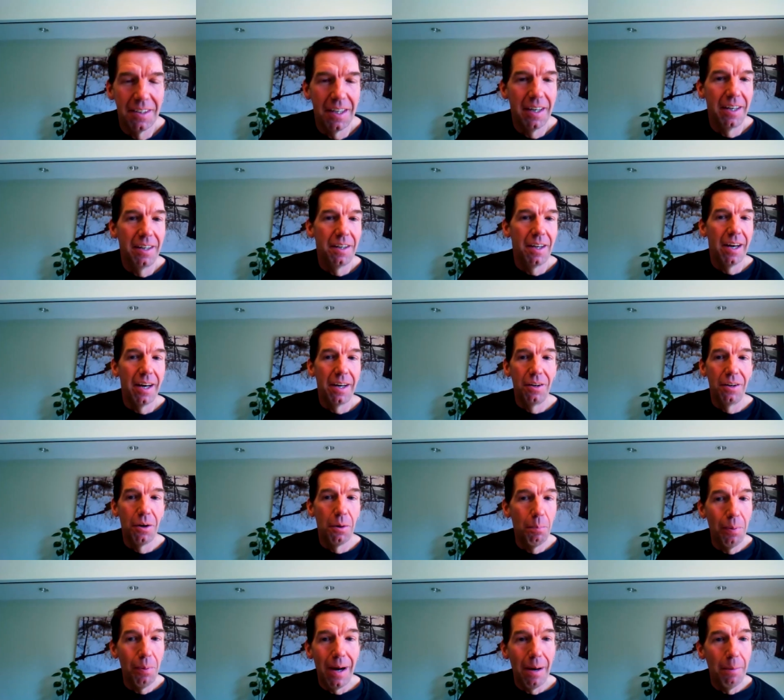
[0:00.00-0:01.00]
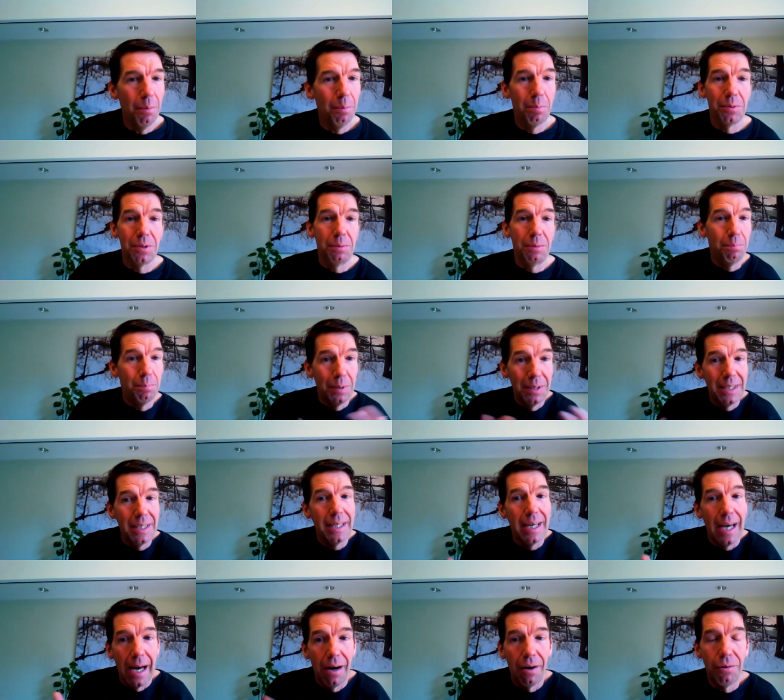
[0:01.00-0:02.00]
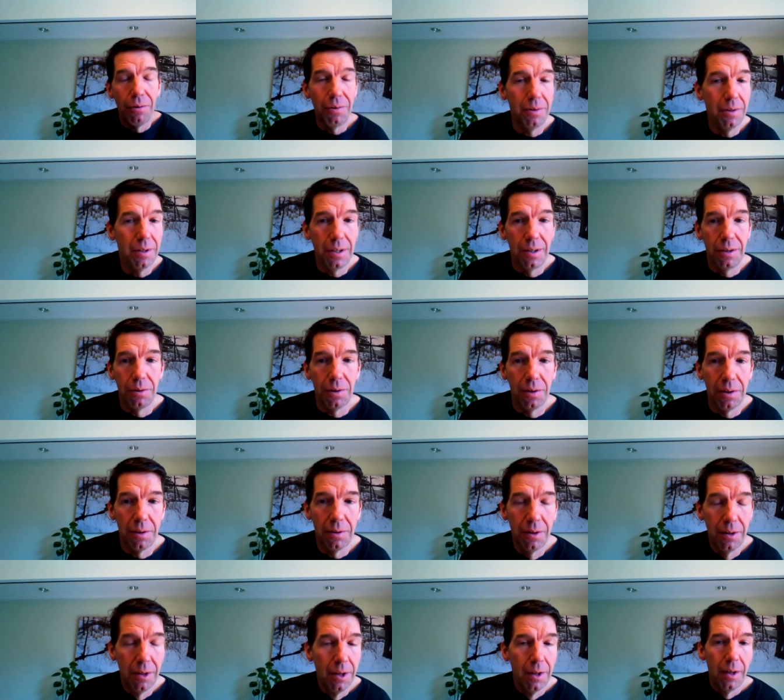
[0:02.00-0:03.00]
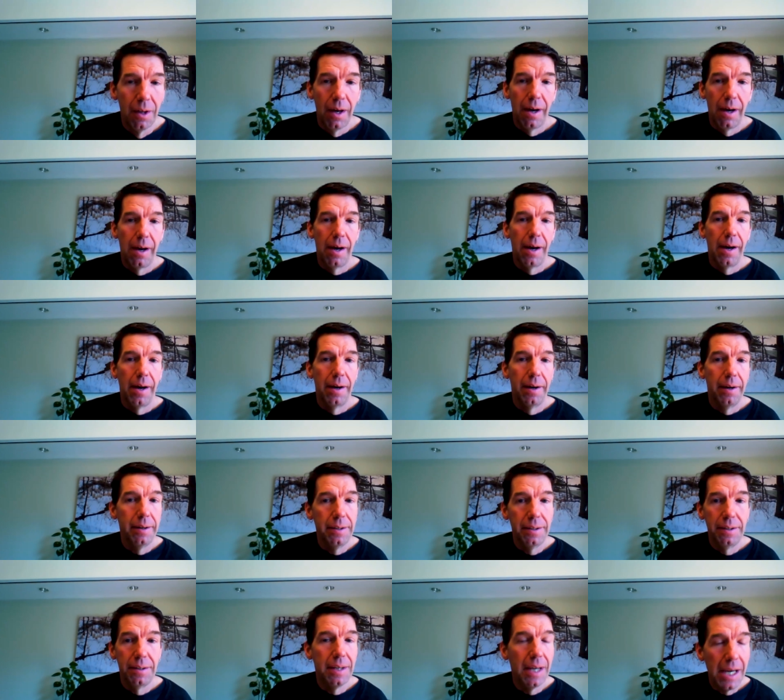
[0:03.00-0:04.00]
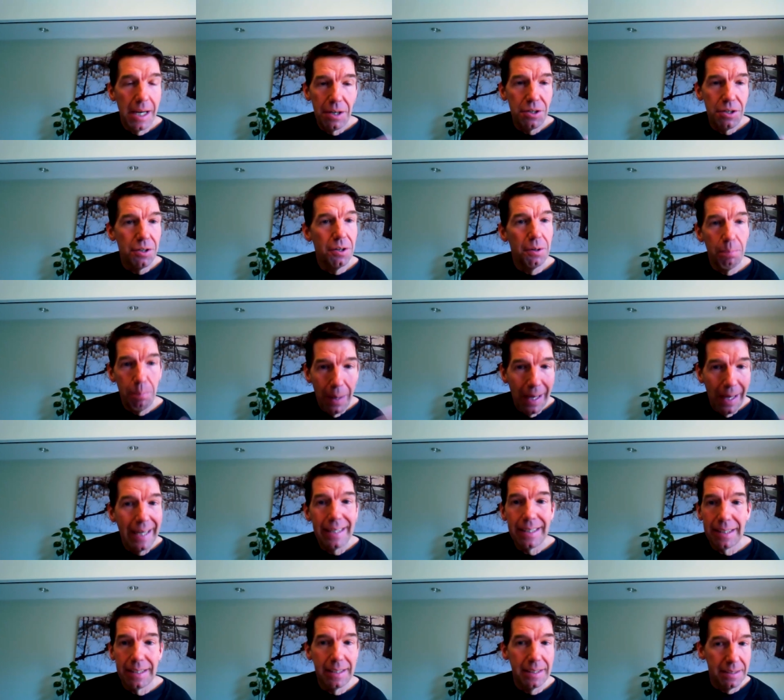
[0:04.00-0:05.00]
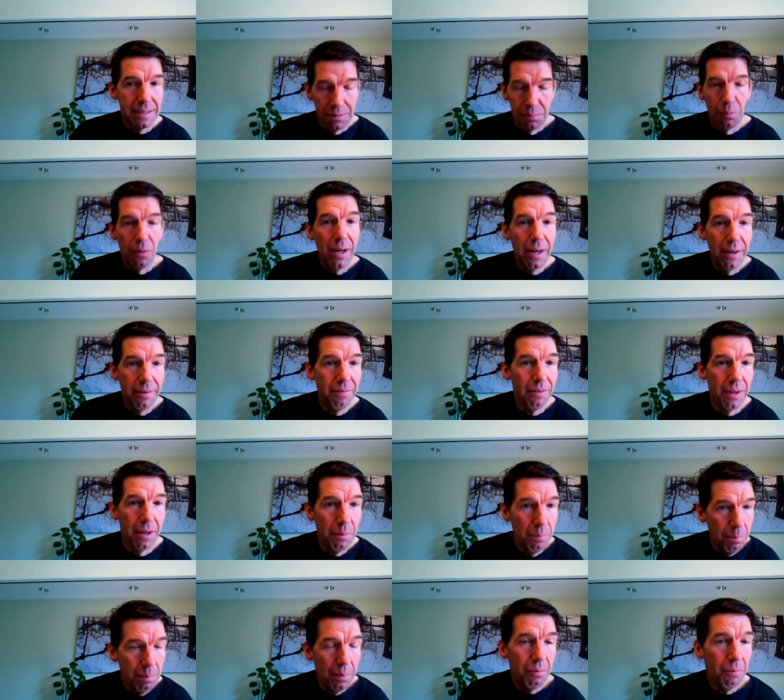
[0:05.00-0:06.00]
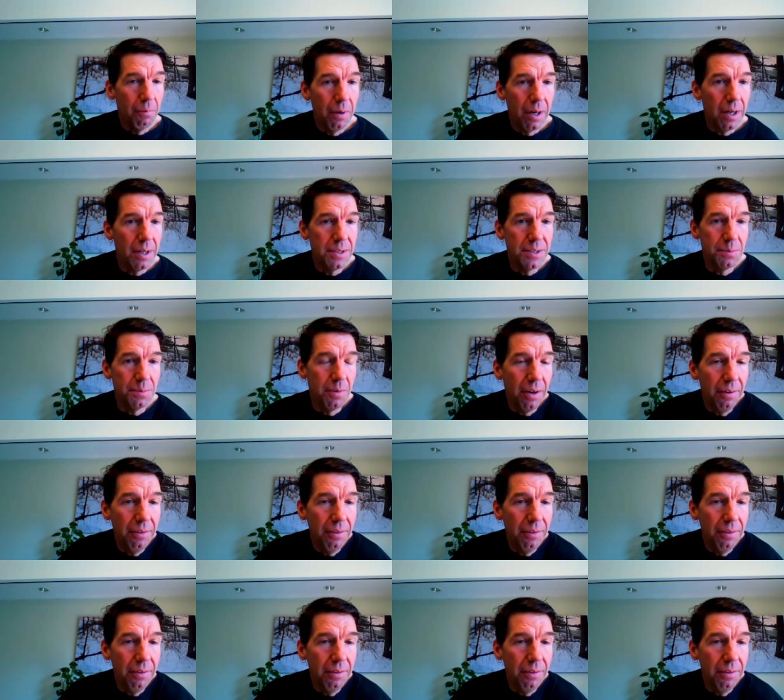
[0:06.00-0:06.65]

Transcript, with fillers: I, I know probably being out in the uh, in nature painting is one of them, but what are some yeah.